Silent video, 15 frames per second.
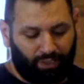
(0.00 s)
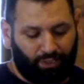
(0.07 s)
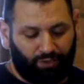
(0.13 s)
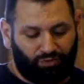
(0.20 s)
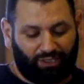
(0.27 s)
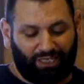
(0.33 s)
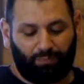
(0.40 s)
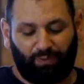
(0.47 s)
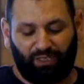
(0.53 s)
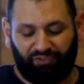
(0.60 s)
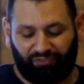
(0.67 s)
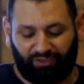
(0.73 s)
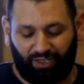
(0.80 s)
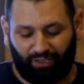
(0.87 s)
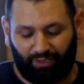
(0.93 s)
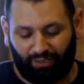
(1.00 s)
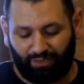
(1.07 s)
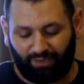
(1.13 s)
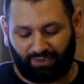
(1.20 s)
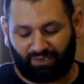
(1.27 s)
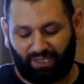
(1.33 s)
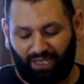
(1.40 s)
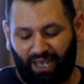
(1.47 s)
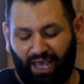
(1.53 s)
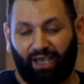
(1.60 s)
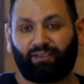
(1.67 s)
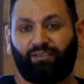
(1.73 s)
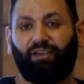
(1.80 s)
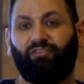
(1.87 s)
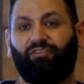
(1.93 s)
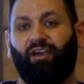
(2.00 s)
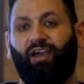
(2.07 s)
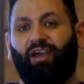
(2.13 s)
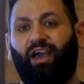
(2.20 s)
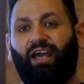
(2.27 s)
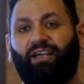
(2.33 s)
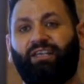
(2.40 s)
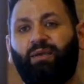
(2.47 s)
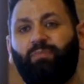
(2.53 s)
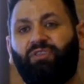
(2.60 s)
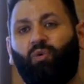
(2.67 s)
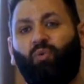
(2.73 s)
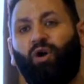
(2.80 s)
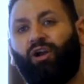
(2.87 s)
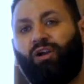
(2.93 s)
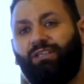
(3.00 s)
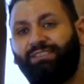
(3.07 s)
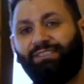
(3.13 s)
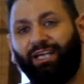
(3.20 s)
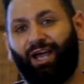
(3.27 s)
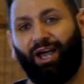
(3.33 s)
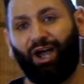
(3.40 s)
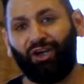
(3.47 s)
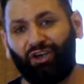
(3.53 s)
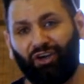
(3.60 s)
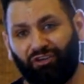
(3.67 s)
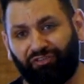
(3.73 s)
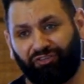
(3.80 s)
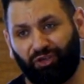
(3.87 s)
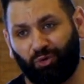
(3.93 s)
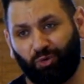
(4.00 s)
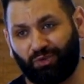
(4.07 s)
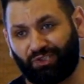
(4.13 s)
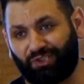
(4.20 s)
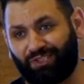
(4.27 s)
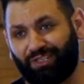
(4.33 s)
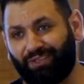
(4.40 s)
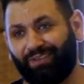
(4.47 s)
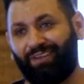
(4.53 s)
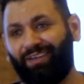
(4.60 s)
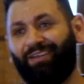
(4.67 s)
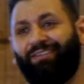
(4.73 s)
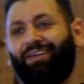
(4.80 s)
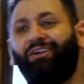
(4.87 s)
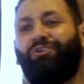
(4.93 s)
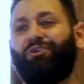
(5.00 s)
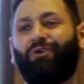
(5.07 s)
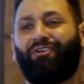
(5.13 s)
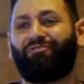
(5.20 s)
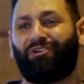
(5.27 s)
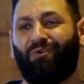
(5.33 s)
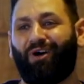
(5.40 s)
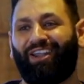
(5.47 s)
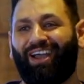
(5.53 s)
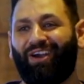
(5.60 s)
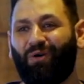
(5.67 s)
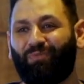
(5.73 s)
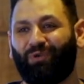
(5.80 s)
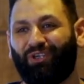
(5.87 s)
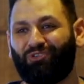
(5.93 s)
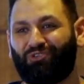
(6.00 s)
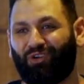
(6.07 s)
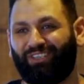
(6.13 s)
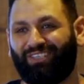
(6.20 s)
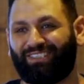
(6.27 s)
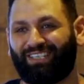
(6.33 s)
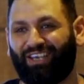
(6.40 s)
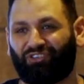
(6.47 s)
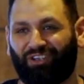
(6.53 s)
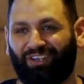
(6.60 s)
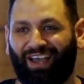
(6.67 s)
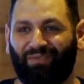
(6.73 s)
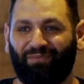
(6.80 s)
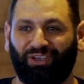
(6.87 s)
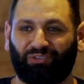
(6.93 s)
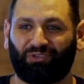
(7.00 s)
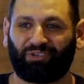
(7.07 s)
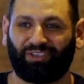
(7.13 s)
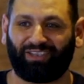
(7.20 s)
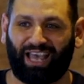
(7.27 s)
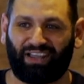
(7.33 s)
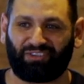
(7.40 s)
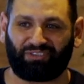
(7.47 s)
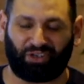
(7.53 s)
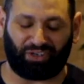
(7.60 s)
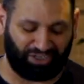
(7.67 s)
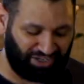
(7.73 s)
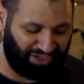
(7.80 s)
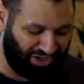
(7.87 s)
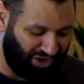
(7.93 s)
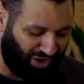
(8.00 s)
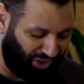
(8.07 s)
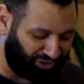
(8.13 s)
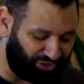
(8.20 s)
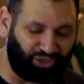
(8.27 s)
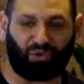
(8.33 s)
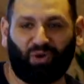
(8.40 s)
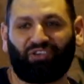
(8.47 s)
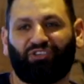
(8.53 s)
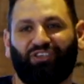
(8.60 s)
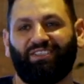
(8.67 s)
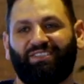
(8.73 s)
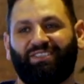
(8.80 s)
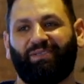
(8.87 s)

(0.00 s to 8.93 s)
to keep lifting, stay active, and keep the world confused. Thank you, everyone. I hope you enjoyed the session. I'm here to answer all your questions.